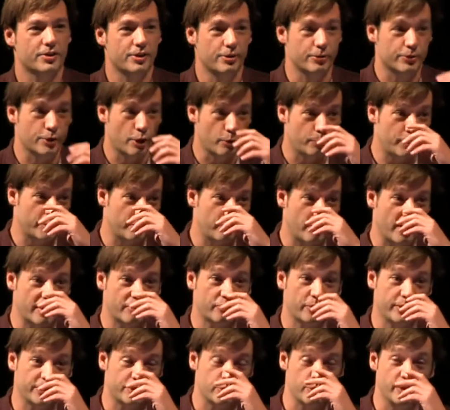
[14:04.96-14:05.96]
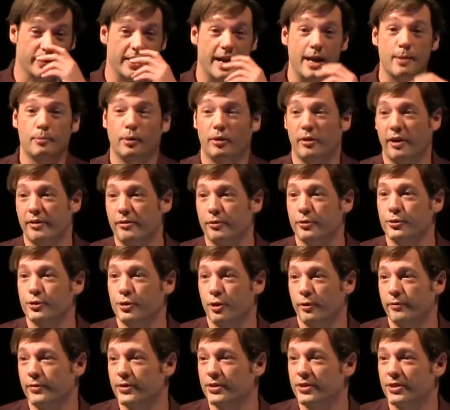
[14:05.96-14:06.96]
us to use Open Directory to enable other
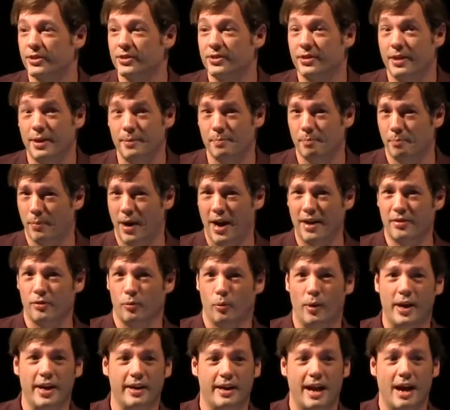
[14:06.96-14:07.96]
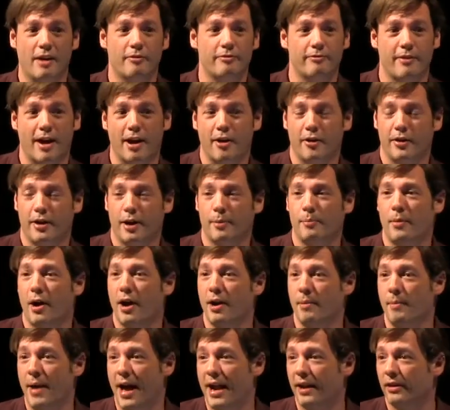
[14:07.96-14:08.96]
services that, by the way, now fire it up
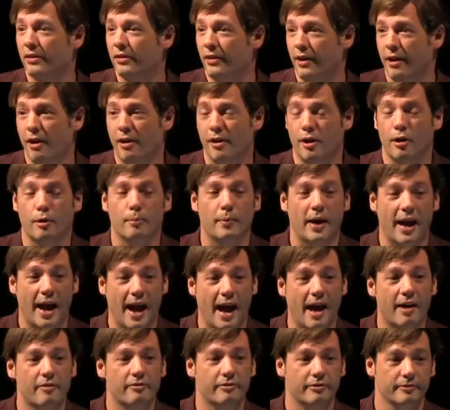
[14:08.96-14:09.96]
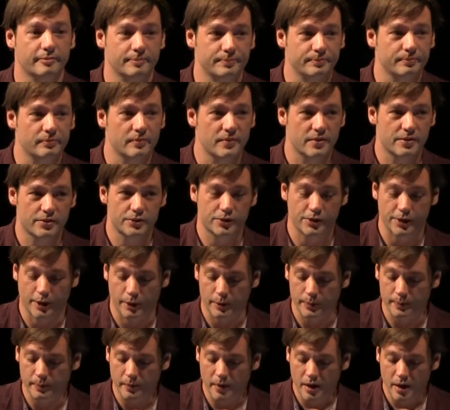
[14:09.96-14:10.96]
automatically on our behalf.
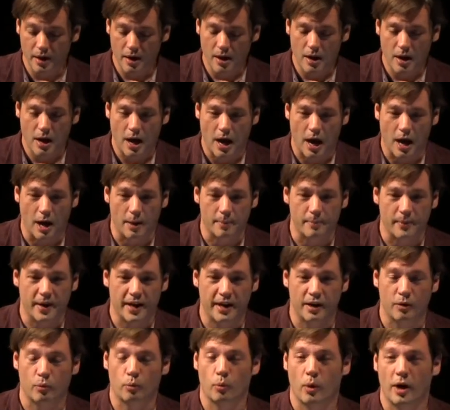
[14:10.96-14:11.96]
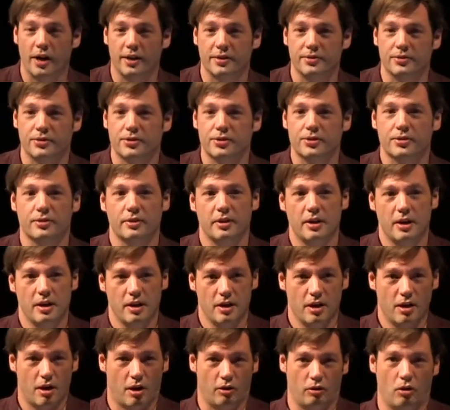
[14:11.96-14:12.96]
So, um, and it runs
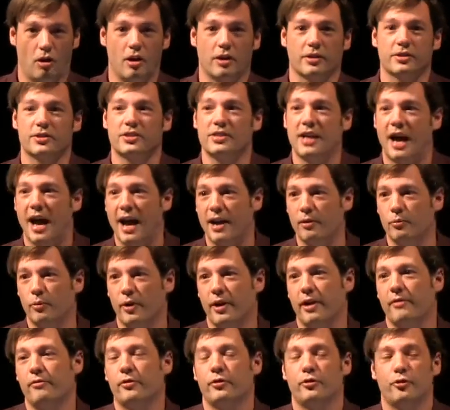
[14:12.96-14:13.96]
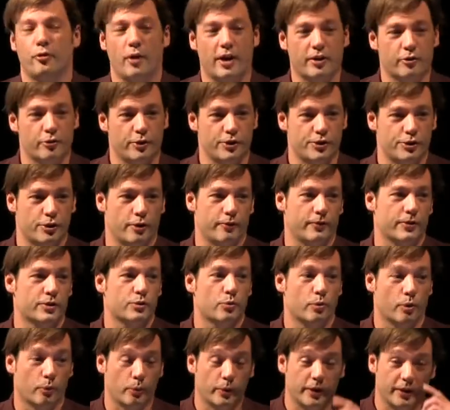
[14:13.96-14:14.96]
alongside whatever directory
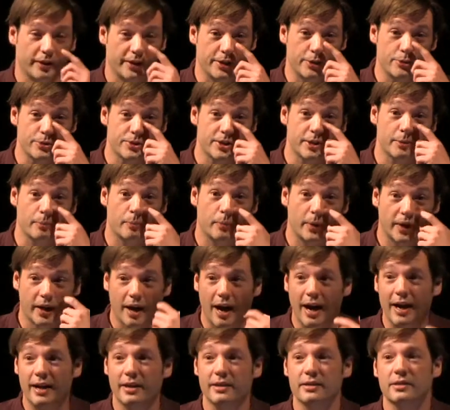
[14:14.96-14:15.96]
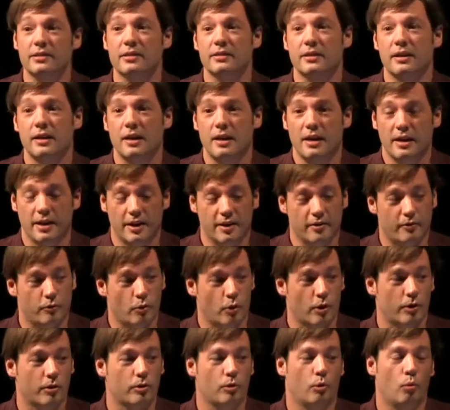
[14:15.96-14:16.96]
service we're really using because if
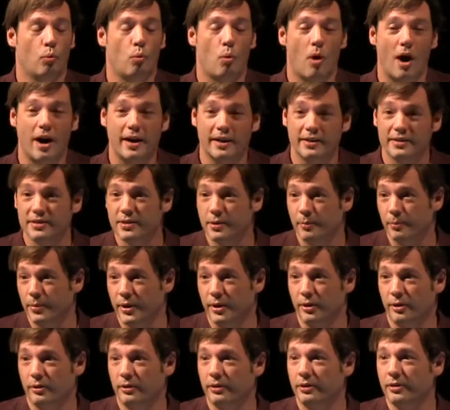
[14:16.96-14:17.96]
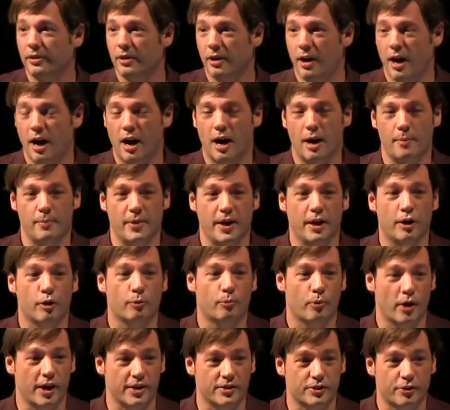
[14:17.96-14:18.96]
Oracle wanted to build um,
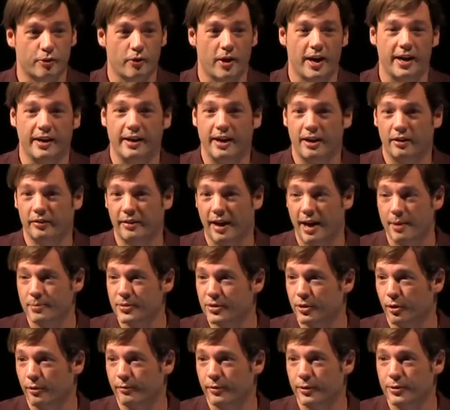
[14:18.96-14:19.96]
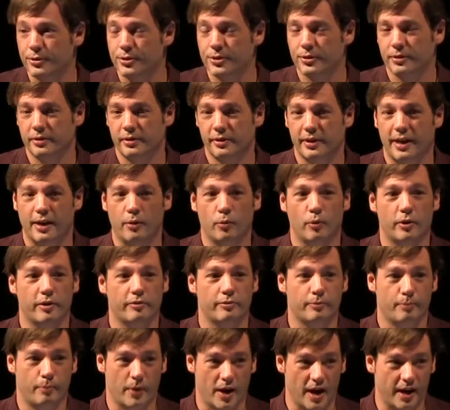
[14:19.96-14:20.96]
enterprise-grade LDAP servers, they would
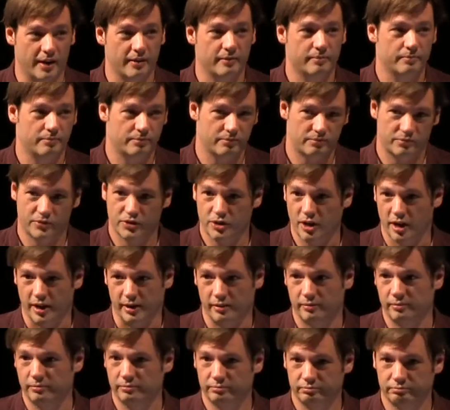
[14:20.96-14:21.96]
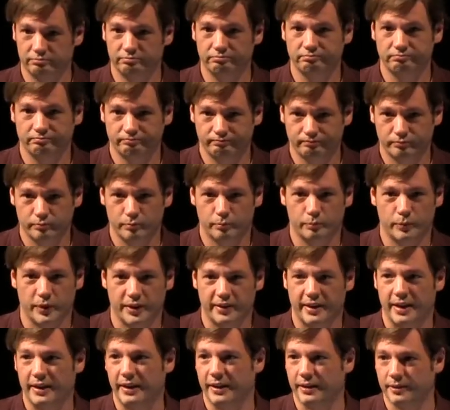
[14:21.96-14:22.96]
have bought Sun,
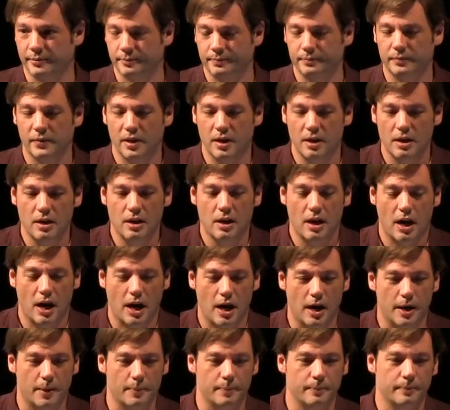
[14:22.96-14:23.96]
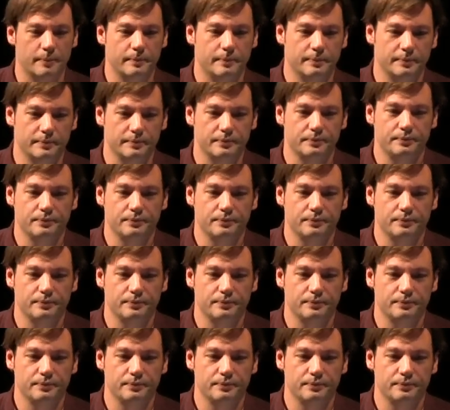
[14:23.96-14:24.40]
but they didn't. Um,